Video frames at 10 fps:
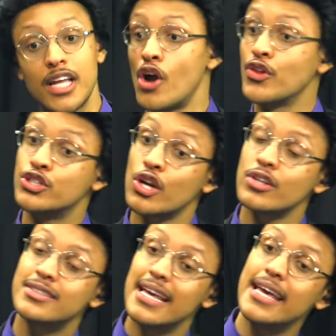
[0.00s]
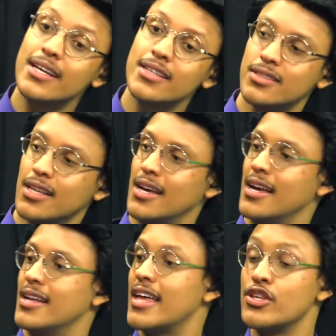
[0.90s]
Are there certain things
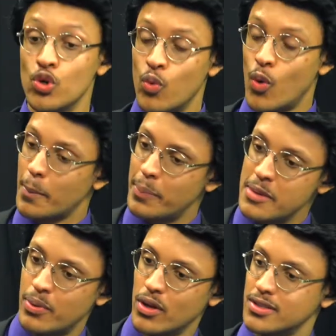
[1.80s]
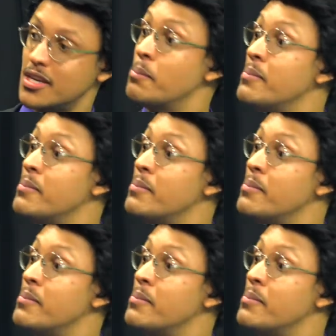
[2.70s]
that you want people to